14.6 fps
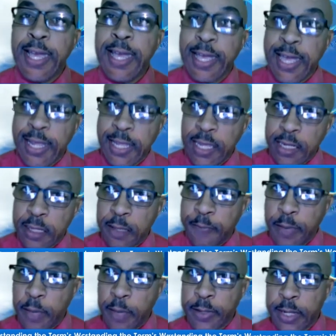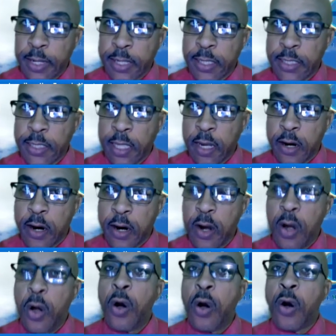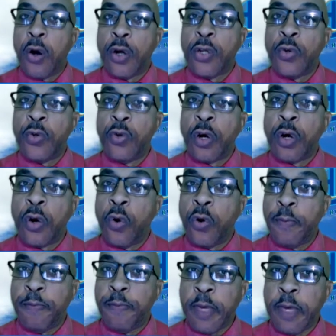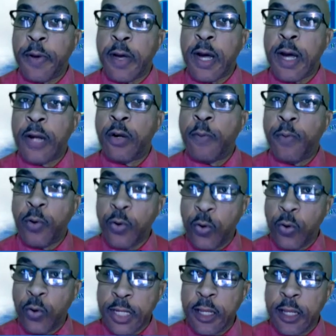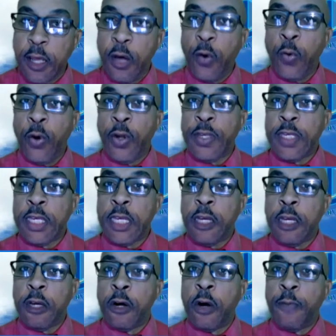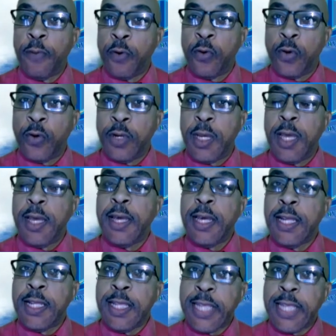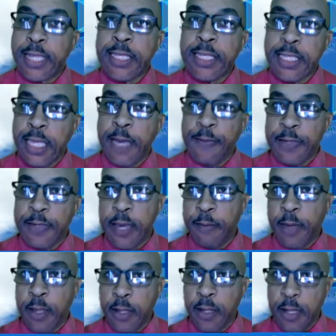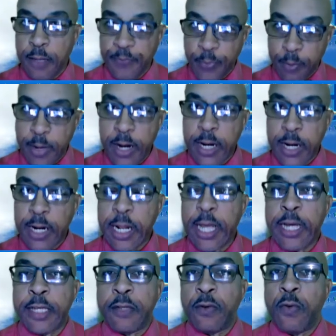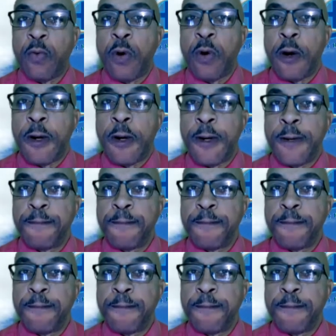edit the paper that is there or do your own paper and upload it where you see upload in that same segment, marked class work.